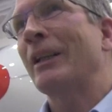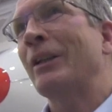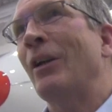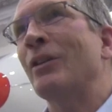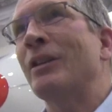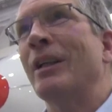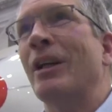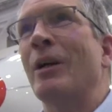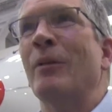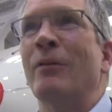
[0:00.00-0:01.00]
technology
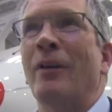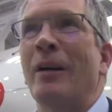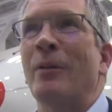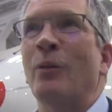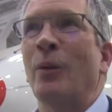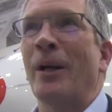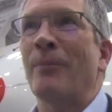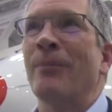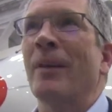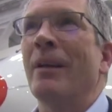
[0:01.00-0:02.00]
carbon fiber
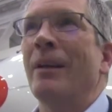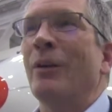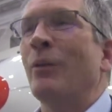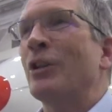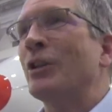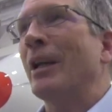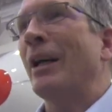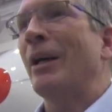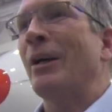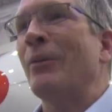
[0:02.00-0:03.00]
wing, which
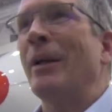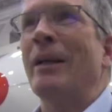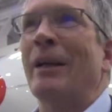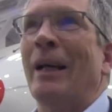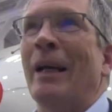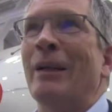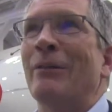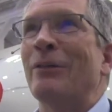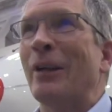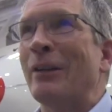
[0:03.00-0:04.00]
uh, we had
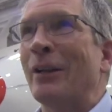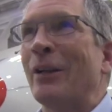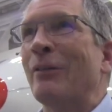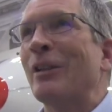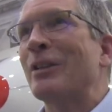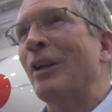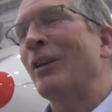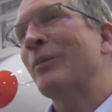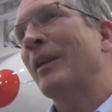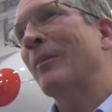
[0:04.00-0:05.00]
a very good
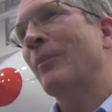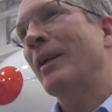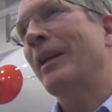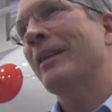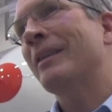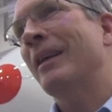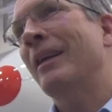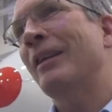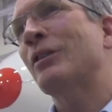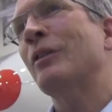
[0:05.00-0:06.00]
result. We completed
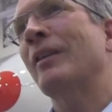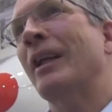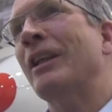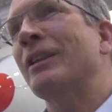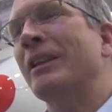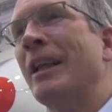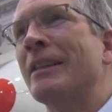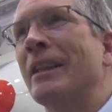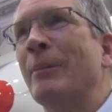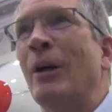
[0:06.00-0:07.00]
uh, the certification
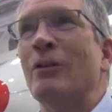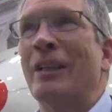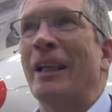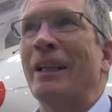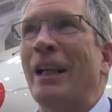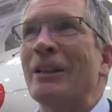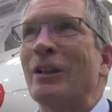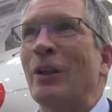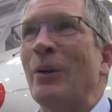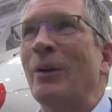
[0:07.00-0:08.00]
testing about 10
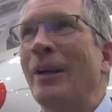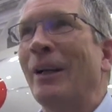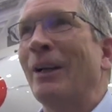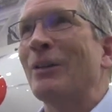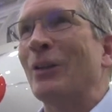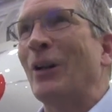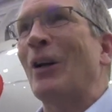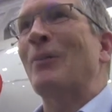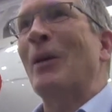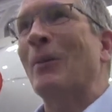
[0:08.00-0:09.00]
days ago, so a
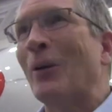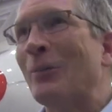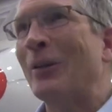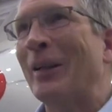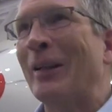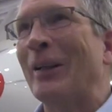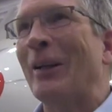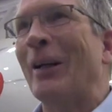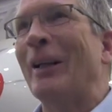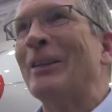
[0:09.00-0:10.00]
lot of people are breathing a
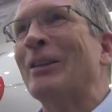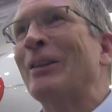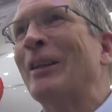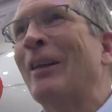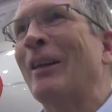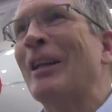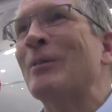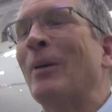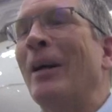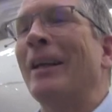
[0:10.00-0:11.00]
lot easier now that
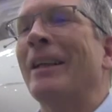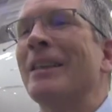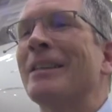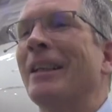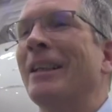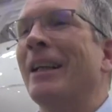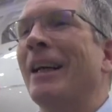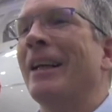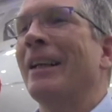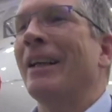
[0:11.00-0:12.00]
that's behind us. And
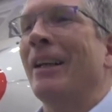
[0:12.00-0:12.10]
uh,